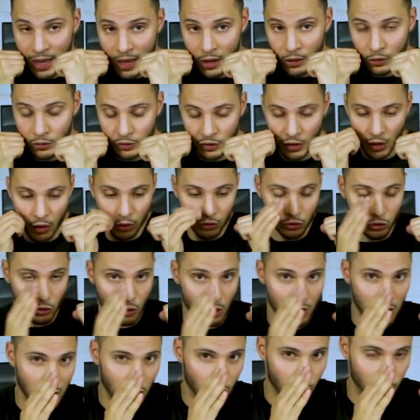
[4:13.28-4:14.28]
out. So I'll do
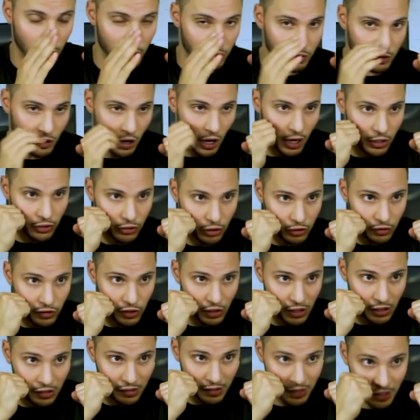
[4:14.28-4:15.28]
it a little bit sides on so
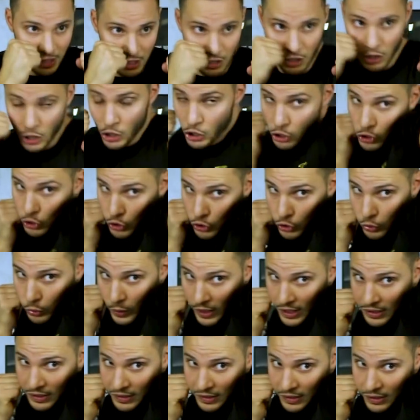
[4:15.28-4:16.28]
you can see.
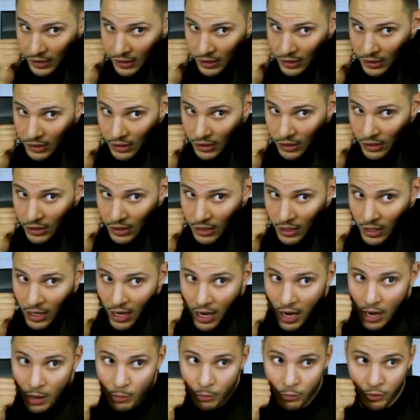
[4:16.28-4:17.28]
Twist
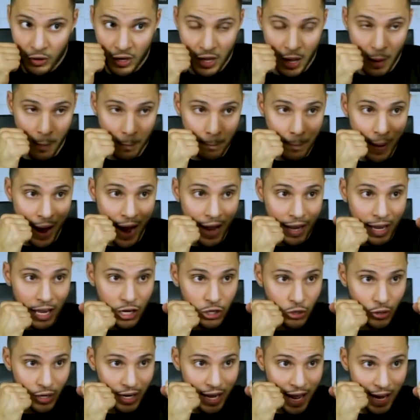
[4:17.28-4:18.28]
and bring it back,
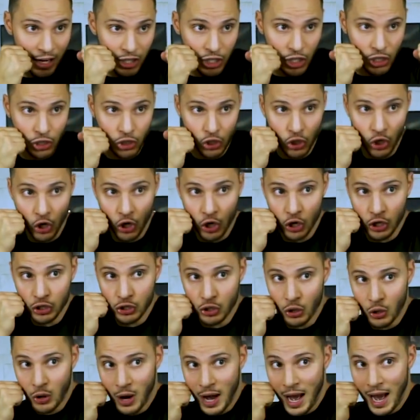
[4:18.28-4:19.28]
and you can actually turn
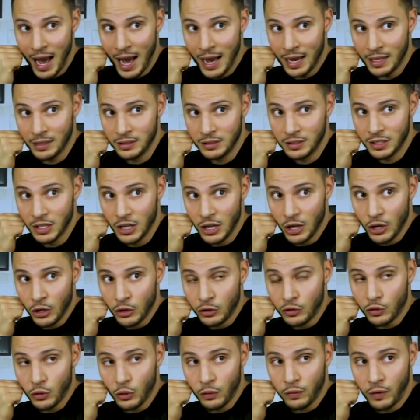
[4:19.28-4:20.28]
your
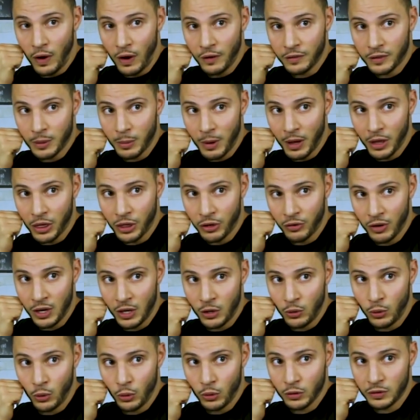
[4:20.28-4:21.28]
hand sort of after about
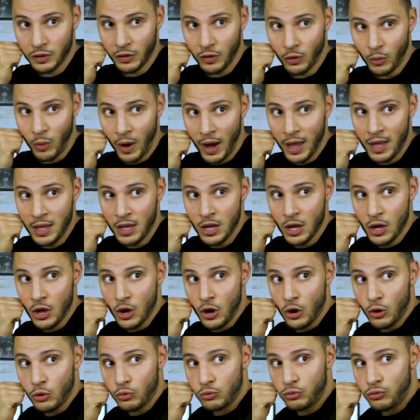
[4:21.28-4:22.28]
3/4 of the way
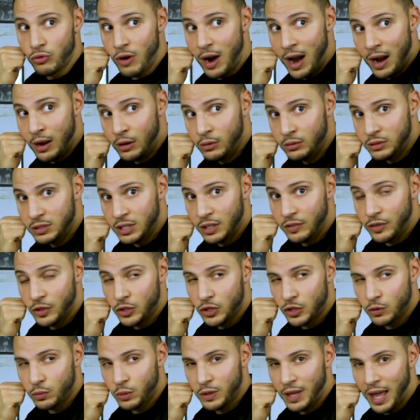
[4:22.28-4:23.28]
round if you
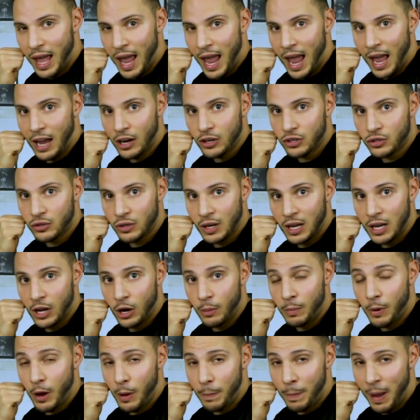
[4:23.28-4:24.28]
just want that extra
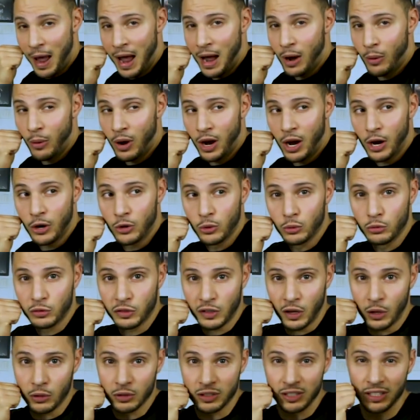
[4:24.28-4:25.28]
little bit of power, and
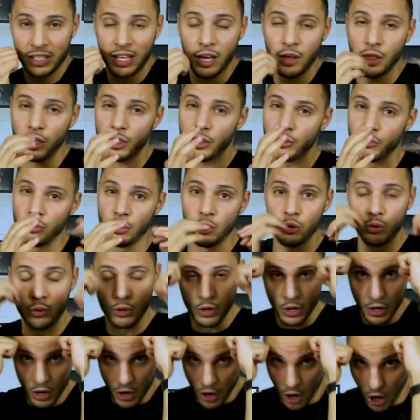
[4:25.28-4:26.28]
also to get
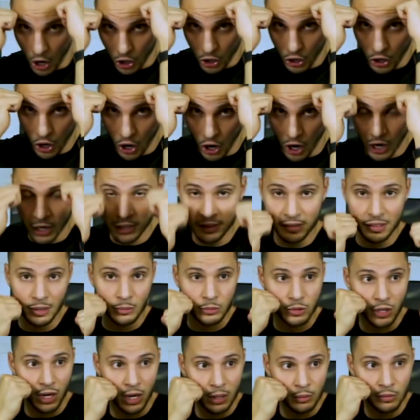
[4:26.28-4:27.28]
through a guard,
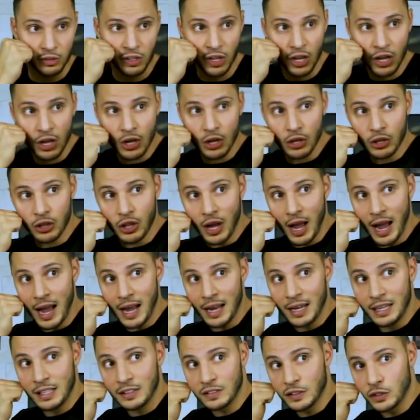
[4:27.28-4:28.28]
sometimes the
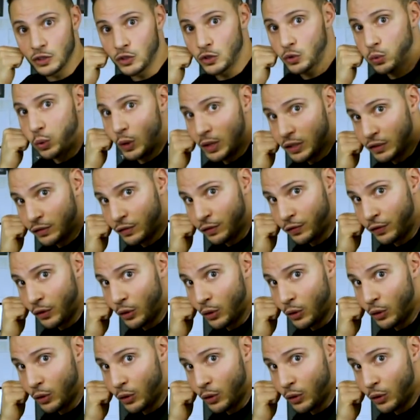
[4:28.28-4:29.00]
hand needs to twist